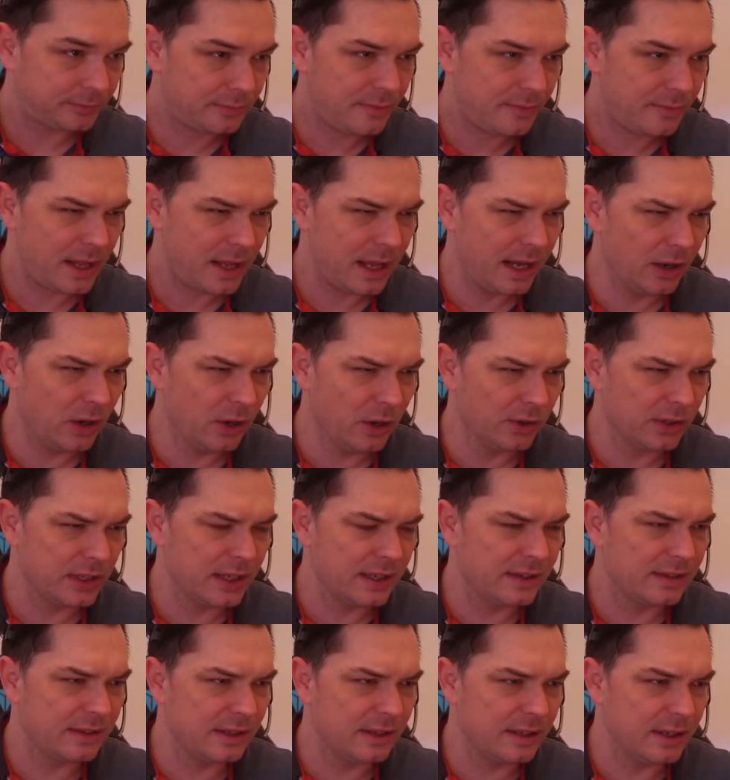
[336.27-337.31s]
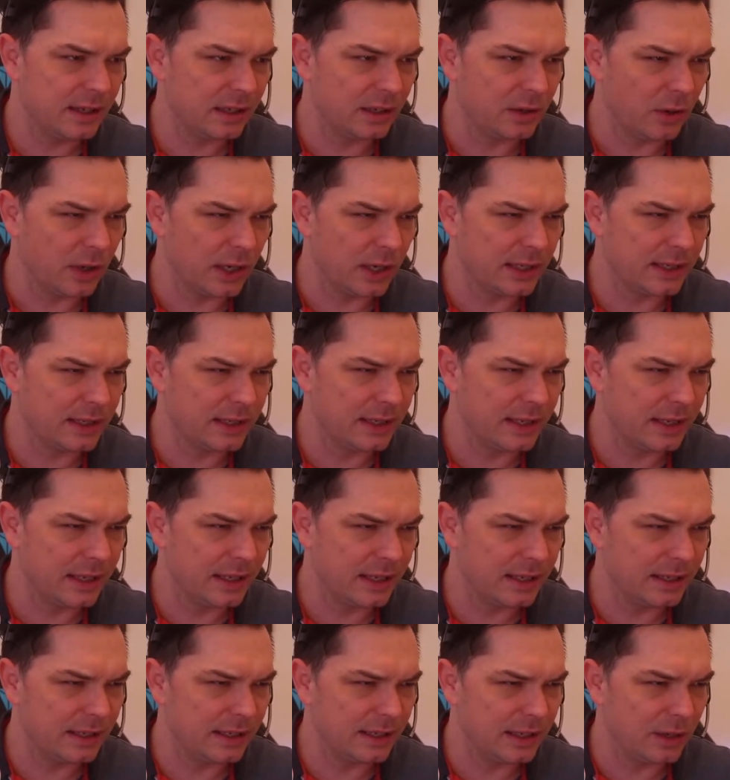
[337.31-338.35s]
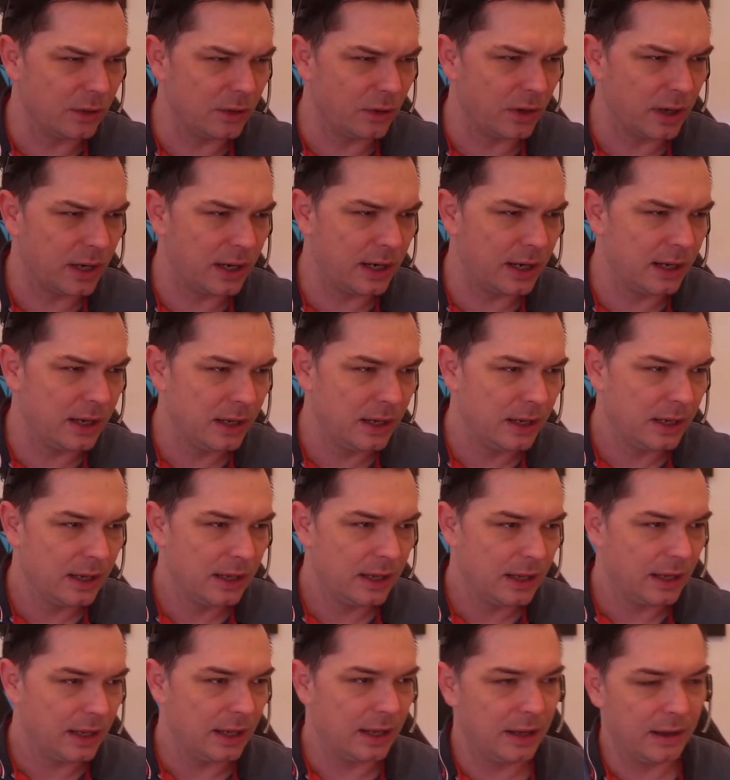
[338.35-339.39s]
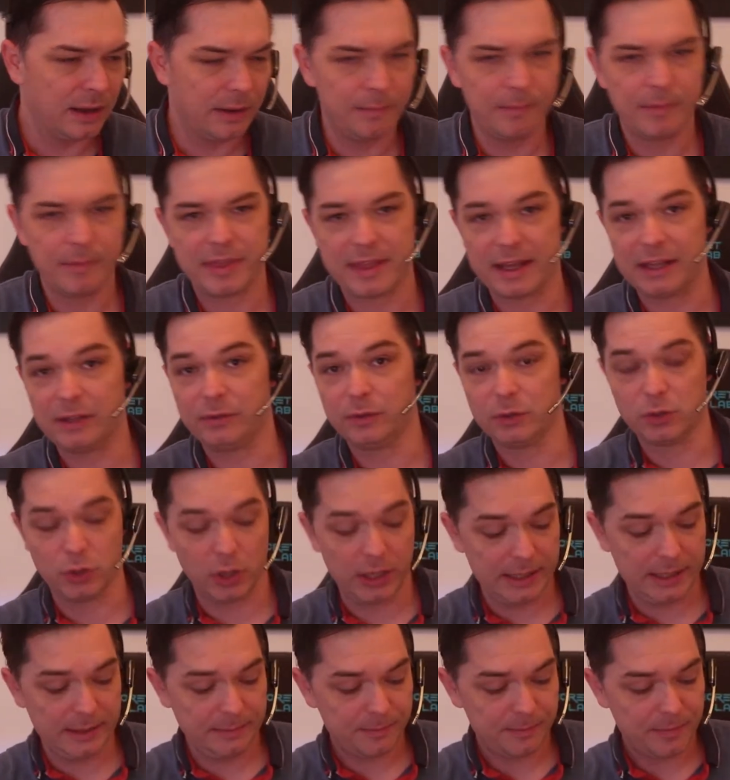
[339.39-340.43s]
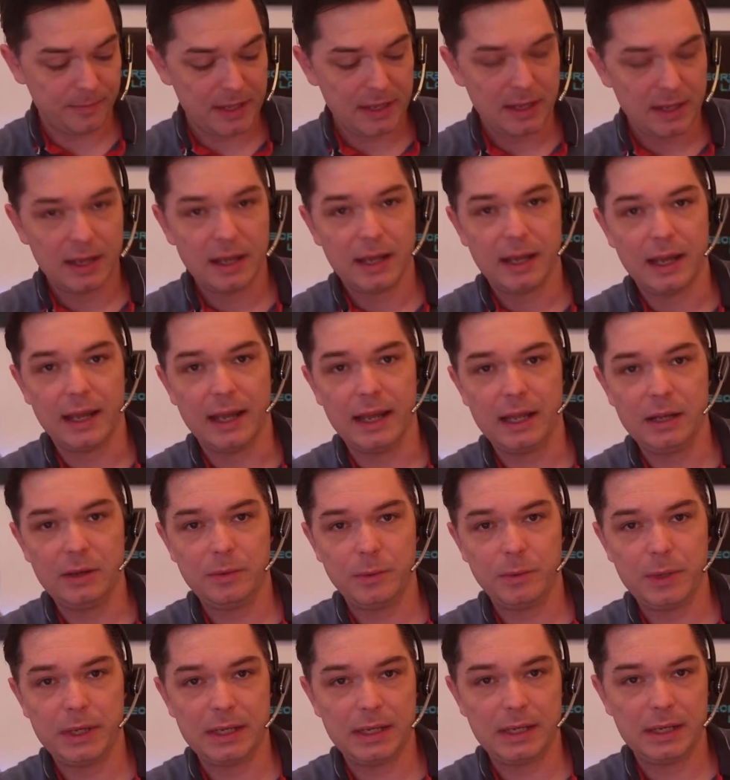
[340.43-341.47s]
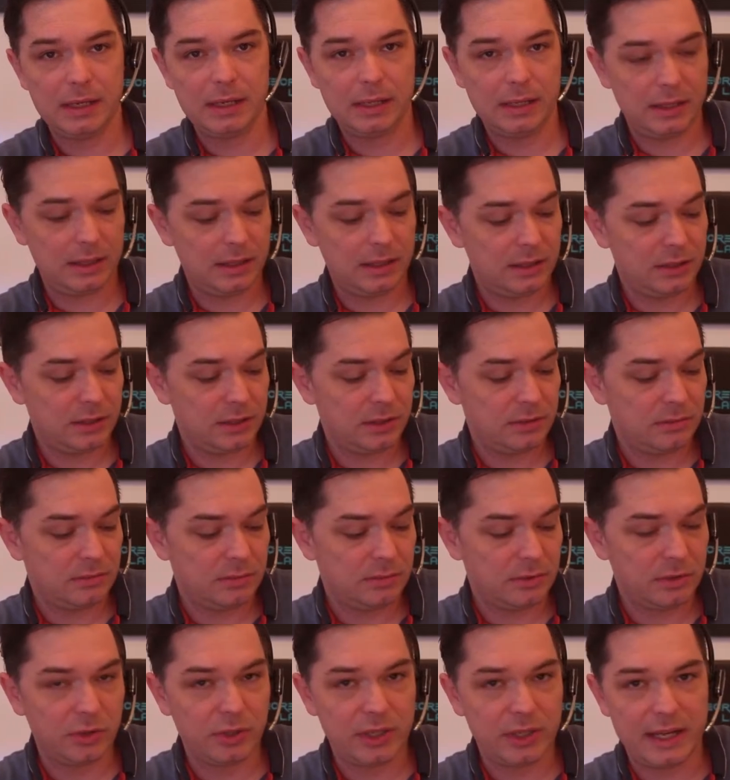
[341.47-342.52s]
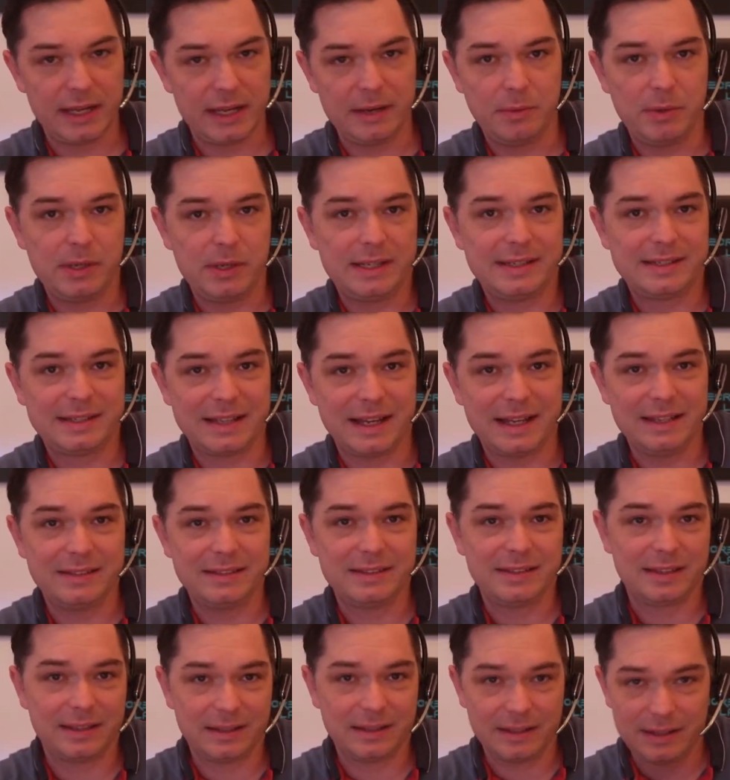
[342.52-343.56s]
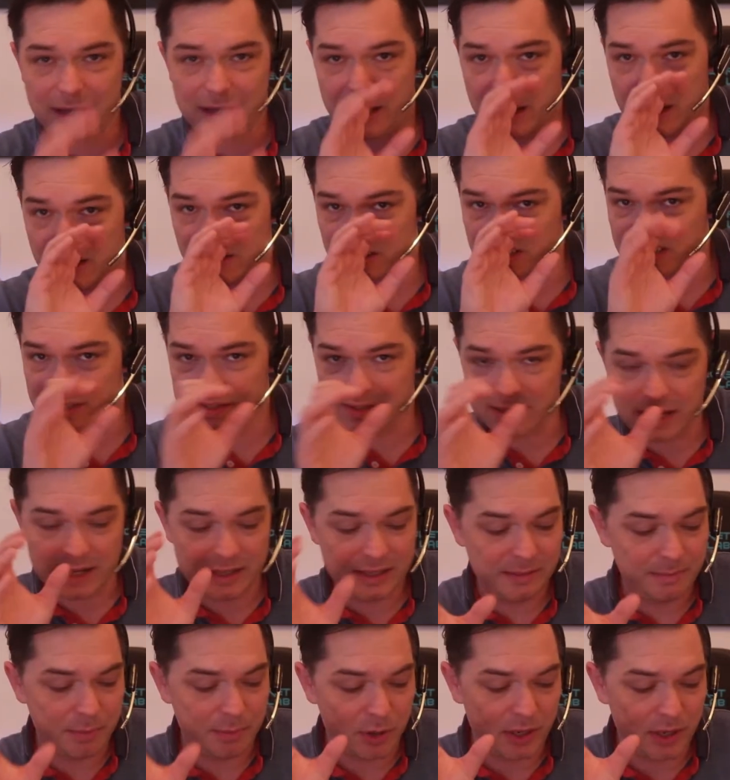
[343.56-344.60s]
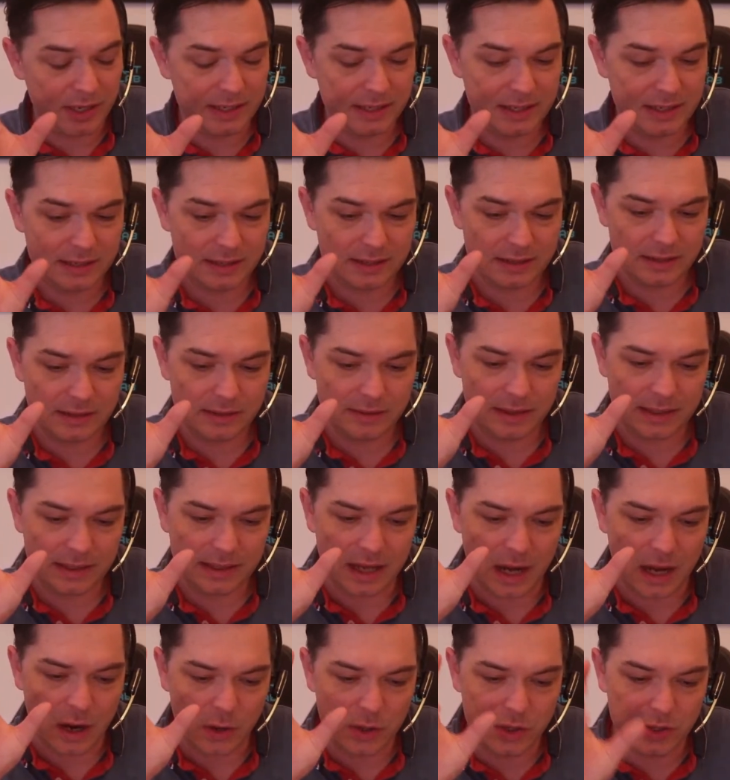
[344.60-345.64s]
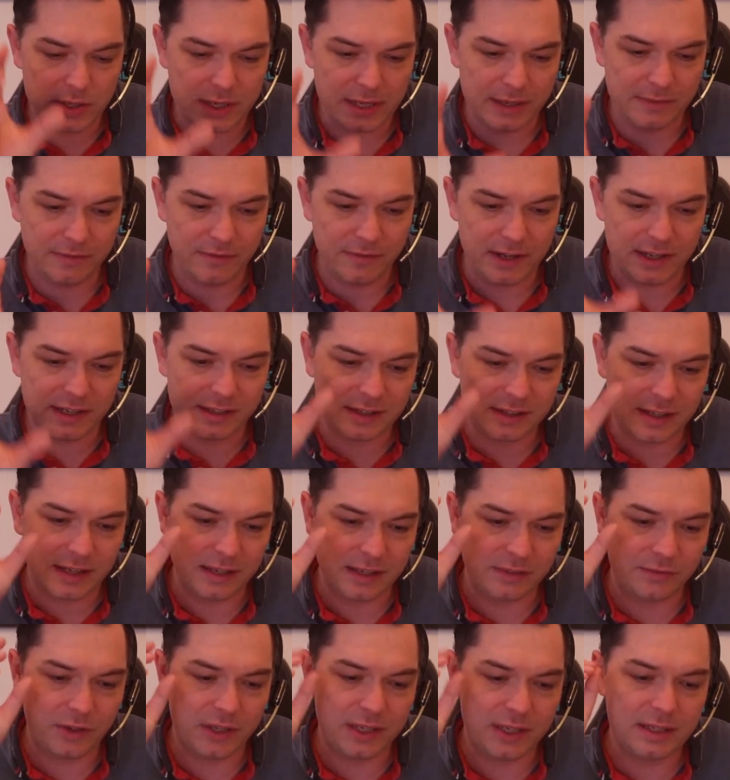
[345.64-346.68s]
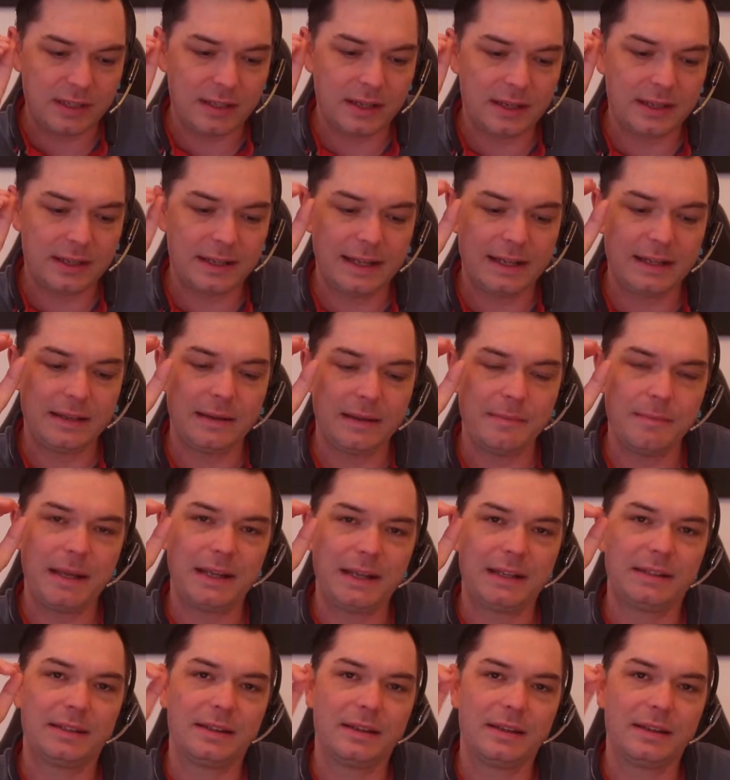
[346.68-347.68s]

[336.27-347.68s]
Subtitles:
And I also can see here Gordon and Delora. Thanks for joining. And today we'll discuss how the starting point, like how you can find a starting point that makes